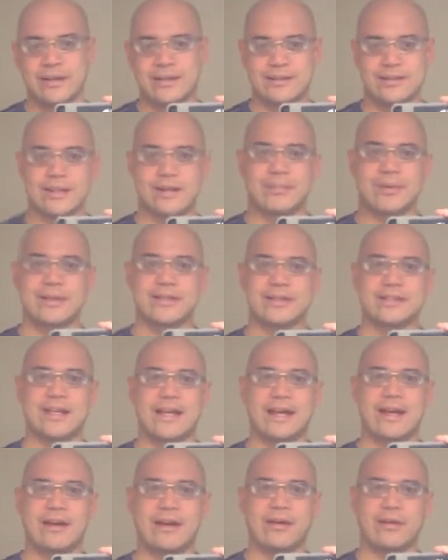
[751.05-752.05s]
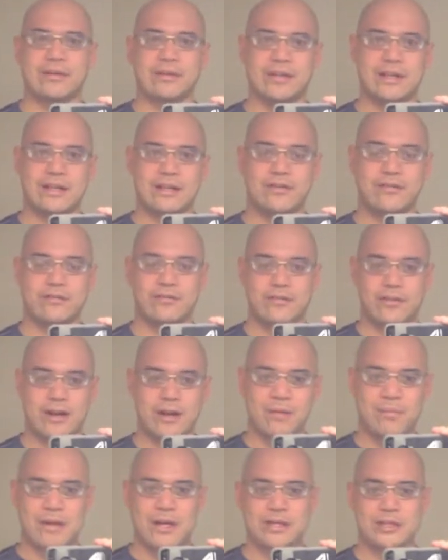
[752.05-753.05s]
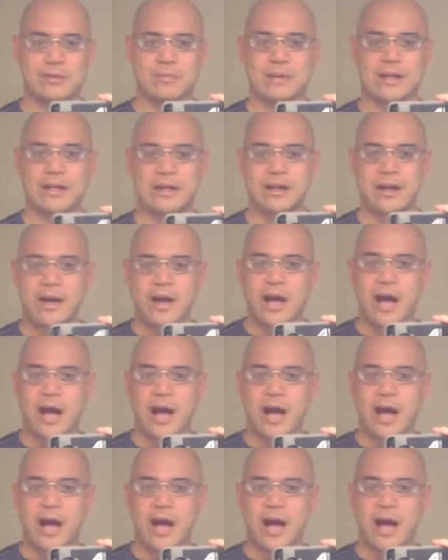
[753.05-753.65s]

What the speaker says: step on the scale, get a fair measurement.